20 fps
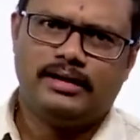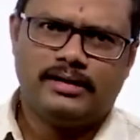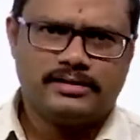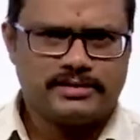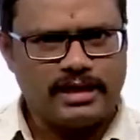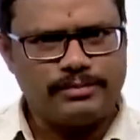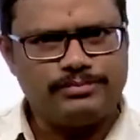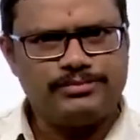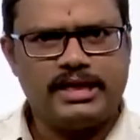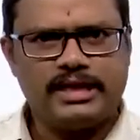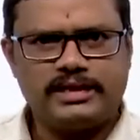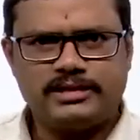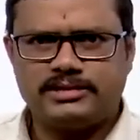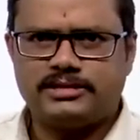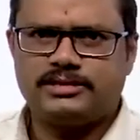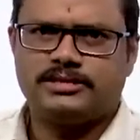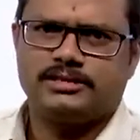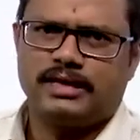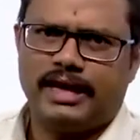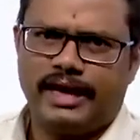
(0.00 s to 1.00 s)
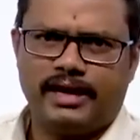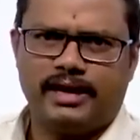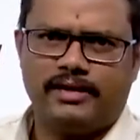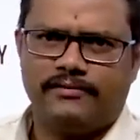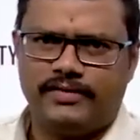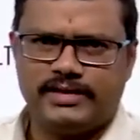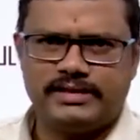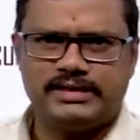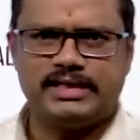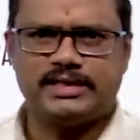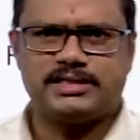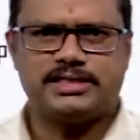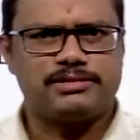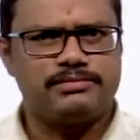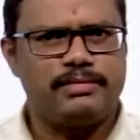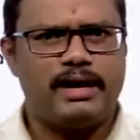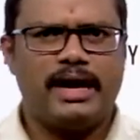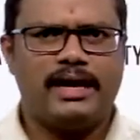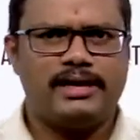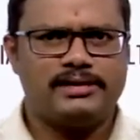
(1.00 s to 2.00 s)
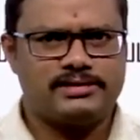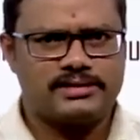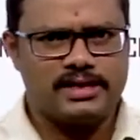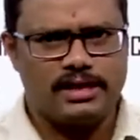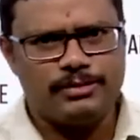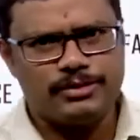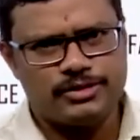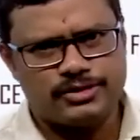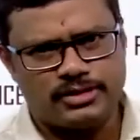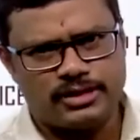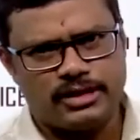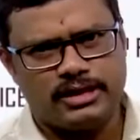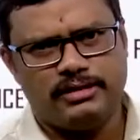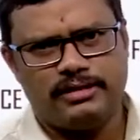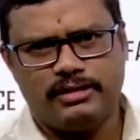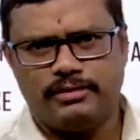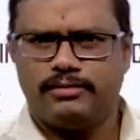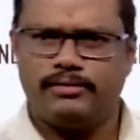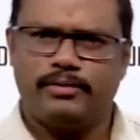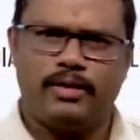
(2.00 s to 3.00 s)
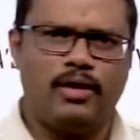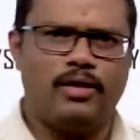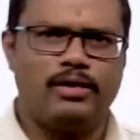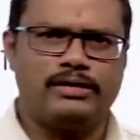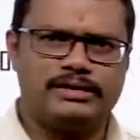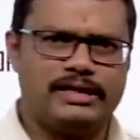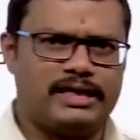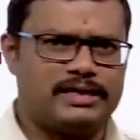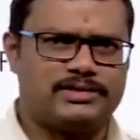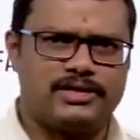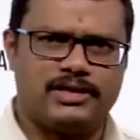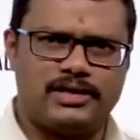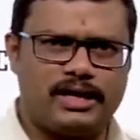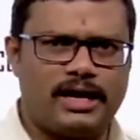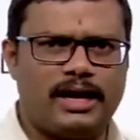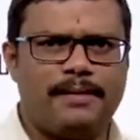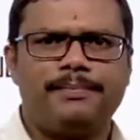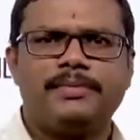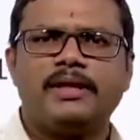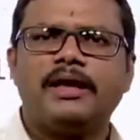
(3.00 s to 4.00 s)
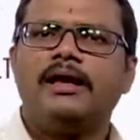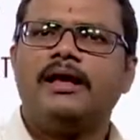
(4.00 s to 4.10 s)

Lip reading: subjects like physics, maths, chemistry, biology, etc.